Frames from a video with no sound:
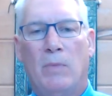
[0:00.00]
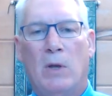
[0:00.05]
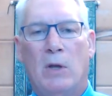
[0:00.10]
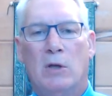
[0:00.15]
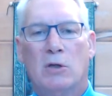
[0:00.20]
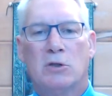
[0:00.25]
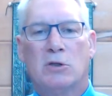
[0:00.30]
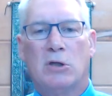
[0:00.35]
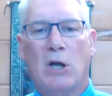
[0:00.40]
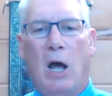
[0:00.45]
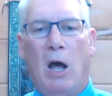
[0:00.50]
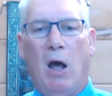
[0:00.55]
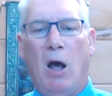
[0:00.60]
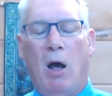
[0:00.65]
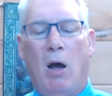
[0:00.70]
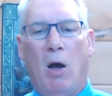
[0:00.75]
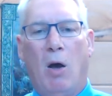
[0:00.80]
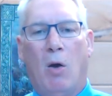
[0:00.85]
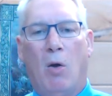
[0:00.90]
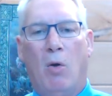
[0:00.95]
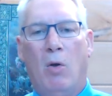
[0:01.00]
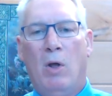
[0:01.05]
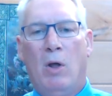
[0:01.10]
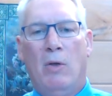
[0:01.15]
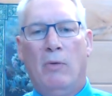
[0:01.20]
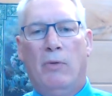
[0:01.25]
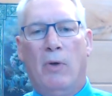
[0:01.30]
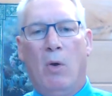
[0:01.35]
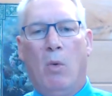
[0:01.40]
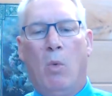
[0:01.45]
Saul,
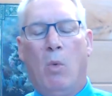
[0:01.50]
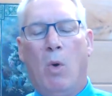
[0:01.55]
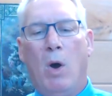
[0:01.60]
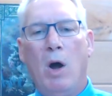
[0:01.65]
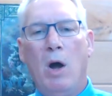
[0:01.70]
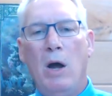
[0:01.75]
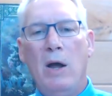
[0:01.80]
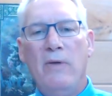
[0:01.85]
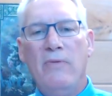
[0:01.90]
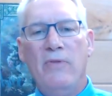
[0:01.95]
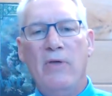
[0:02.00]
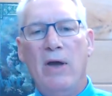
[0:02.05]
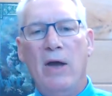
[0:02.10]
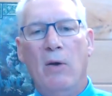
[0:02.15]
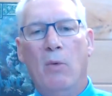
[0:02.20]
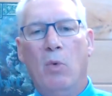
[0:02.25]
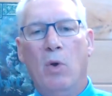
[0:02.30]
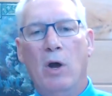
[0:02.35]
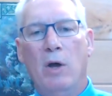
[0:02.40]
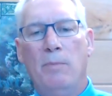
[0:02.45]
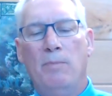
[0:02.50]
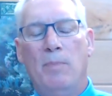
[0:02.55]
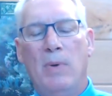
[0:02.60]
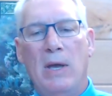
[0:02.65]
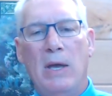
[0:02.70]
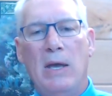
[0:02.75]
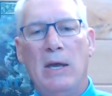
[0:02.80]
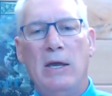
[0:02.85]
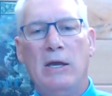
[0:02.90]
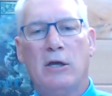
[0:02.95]
the one that would
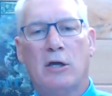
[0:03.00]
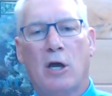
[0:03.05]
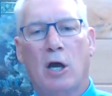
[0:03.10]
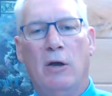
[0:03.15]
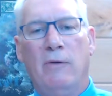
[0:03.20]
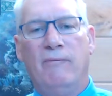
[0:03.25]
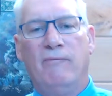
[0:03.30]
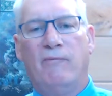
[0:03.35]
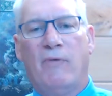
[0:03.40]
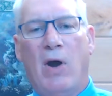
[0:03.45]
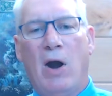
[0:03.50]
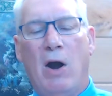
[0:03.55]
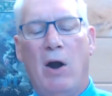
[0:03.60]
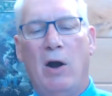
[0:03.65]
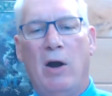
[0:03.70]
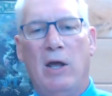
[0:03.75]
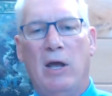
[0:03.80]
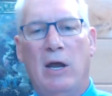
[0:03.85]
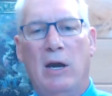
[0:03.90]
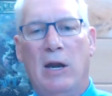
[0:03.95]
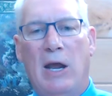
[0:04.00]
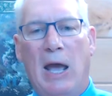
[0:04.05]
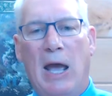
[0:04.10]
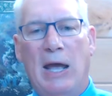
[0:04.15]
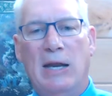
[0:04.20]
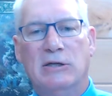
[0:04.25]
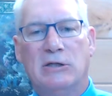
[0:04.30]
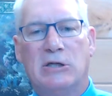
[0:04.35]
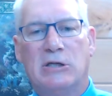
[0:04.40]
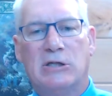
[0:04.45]
be converted
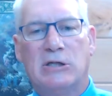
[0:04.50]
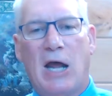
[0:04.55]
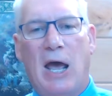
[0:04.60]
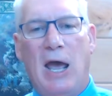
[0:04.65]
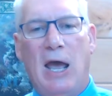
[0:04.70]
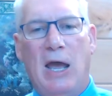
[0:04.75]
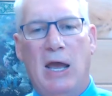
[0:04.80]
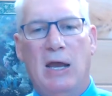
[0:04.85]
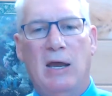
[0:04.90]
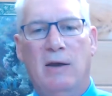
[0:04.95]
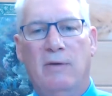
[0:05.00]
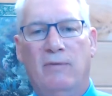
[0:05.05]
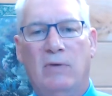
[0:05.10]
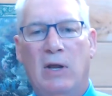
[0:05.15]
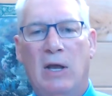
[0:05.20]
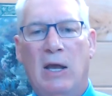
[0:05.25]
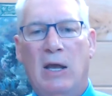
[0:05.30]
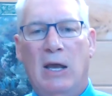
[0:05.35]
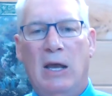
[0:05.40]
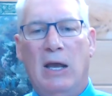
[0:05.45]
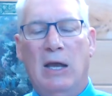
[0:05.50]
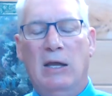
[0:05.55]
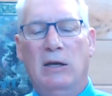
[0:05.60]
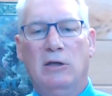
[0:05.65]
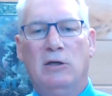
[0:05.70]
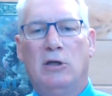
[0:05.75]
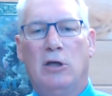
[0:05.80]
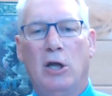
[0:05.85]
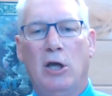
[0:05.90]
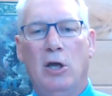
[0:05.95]
and saved
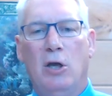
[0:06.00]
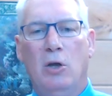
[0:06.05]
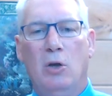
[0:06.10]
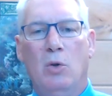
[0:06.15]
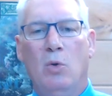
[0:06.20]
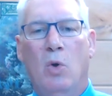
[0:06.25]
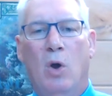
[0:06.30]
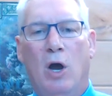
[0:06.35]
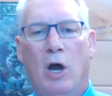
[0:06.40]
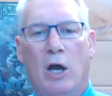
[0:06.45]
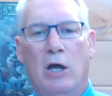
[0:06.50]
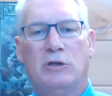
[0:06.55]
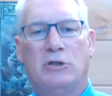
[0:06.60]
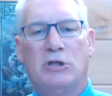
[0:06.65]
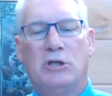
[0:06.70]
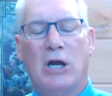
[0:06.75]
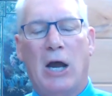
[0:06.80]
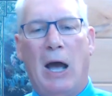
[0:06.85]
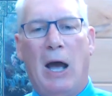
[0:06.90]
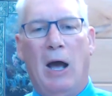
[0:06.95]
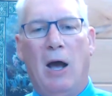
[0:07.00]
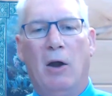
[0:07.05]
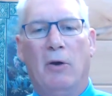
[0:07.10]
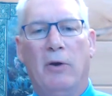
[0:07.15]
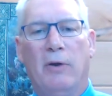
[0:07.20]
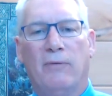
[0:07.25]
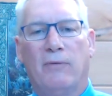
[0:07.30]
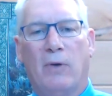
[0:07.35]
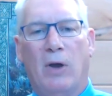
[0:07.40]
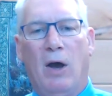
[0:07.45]
into a
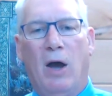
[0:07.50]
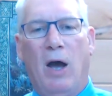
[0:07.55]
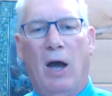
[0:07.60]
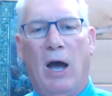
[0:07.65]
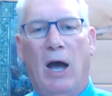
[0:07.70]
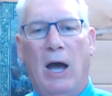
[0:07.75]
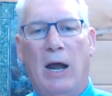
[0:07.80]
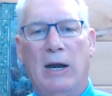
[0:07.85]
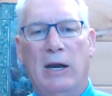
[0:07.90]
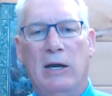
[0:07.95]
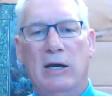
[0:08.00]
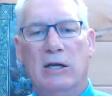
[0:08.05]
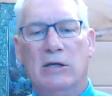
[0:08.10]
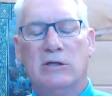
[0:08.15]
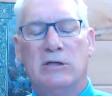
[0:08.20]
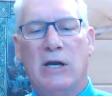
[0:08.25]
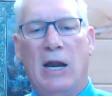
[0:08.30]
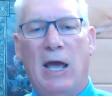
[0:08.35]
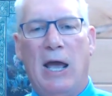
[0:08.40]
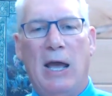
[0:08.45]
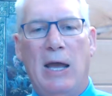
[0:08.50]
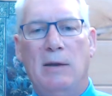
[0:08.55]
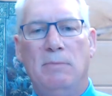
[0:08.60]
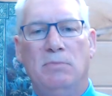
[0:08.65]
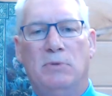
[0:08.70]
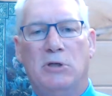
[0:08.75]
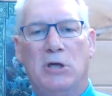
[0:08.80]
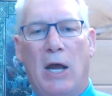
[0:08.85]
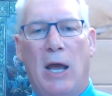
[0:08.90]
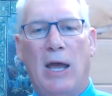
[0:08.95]
child of God. And his
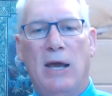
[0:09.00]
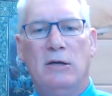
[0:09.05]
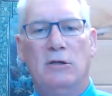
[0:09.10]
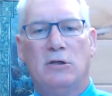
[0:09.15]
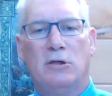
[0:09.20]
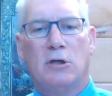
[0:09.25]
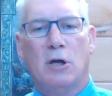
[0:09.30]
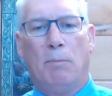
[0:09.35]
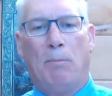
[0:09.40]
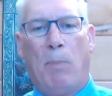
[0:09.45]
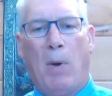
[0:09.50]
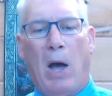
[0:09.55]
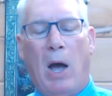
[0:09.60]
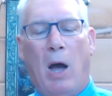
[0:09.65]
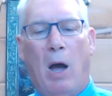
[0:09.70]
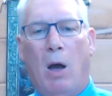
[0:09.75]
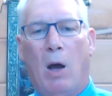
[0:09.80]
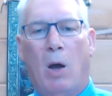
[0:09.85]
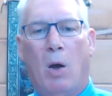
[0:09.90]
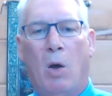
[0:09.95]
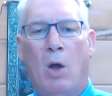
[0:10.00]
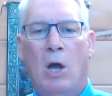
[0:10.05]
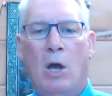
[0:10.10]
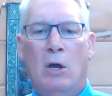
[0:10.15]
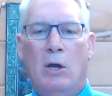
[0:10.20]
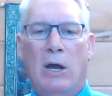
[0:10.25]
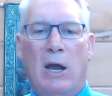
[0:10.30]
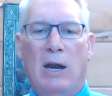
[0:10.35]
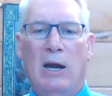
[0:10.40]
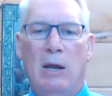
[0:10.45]
name changed to Paul.
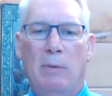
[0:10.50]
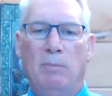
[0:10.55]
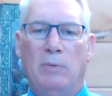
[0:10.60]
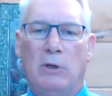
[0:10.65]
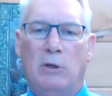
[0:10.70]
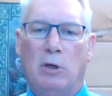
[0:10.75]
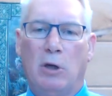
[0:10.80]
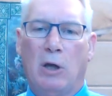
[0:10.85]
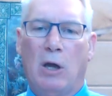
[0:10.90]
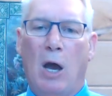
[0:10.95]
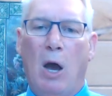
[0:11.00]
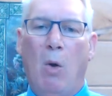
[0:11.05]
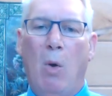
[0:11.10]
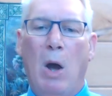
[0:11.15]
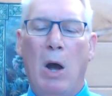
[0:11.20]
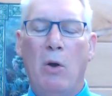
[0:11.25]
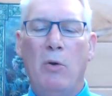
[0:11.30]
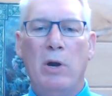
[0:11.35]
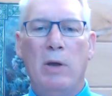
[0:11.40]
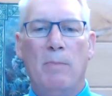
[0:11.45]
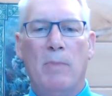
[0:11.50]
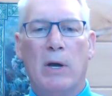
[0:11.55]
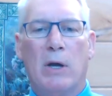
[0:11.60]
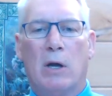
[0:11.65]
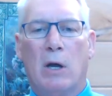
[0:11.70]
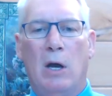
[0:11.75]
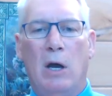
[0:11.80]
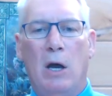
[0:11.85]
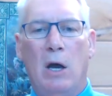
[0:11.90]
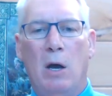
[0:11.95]
And to go on and
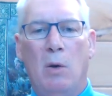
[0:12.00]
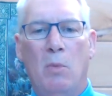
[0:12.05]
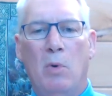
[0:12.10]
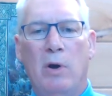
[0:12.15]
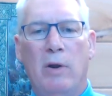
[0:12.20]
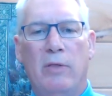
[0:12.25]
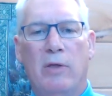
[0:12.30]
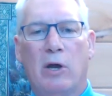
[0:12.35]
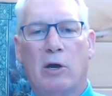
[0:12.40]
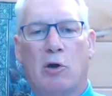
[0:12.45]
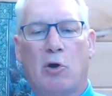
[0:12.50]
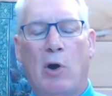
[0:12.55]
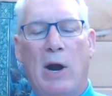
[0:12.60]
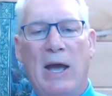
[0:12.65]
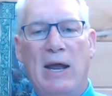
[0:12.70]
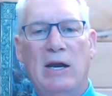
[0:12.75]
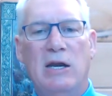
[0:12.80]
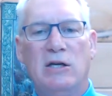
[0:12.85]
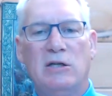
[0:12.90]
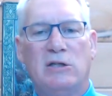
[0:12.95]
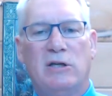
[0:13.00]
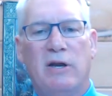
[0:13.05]
become one of the greatest